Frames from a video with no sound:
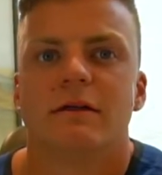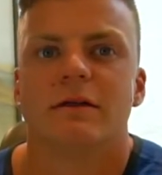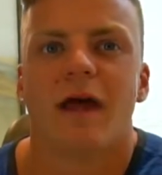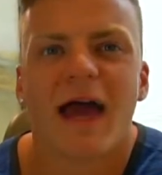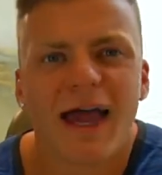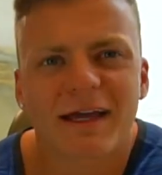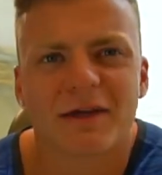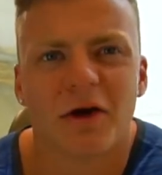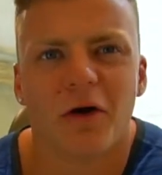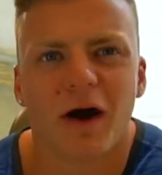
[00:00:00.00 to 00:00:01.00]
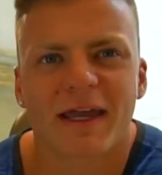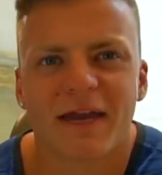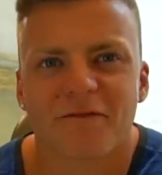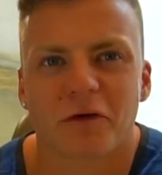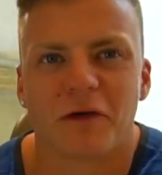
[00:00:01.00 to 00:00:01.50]
Heck no. I
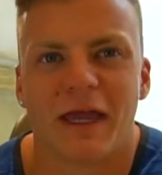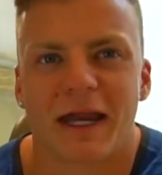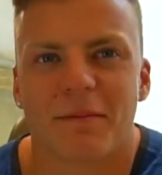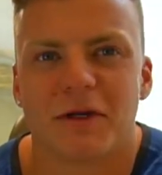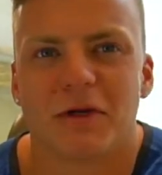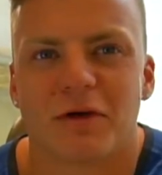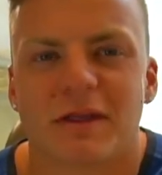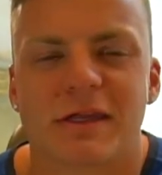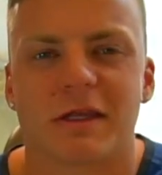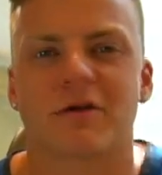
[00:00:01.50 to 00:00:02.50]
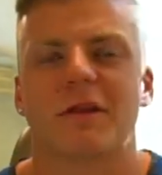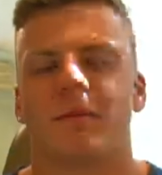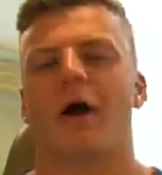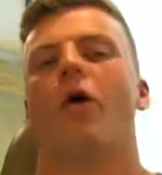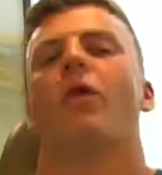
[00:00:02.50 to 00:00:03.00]
can't forget. I've been doing this literally
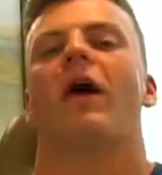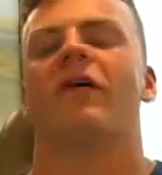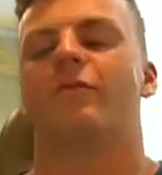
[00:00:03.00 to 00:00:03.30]
my whole life.